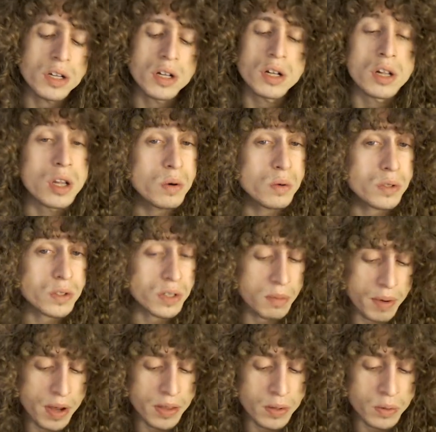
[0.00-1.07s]
closely
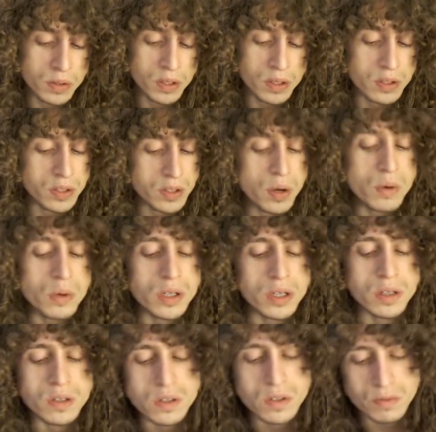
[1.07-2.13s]
by those
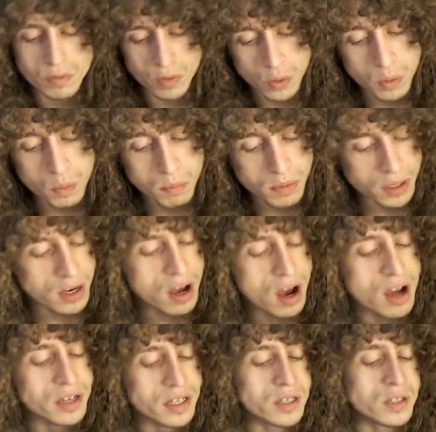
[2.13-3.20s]
custodians for whom the
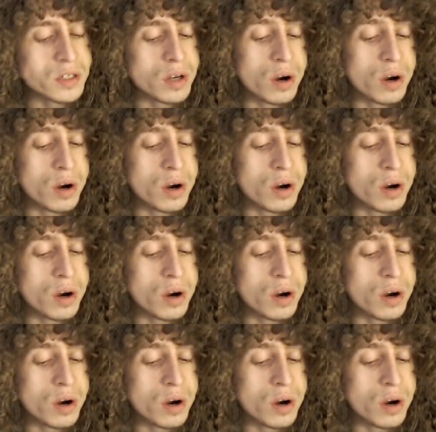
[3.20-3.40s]
Nadis